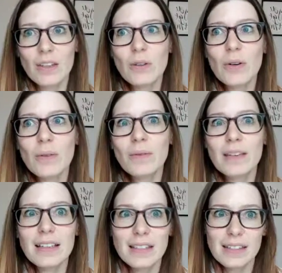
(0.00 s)
you don't
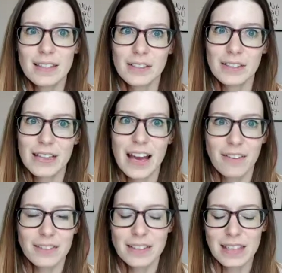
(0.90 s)
necessarily
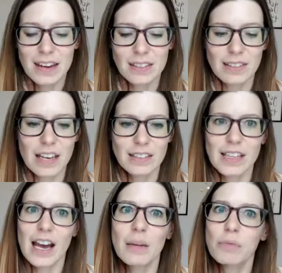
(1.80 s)
have to set aside
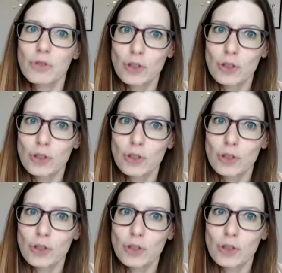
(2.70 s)
time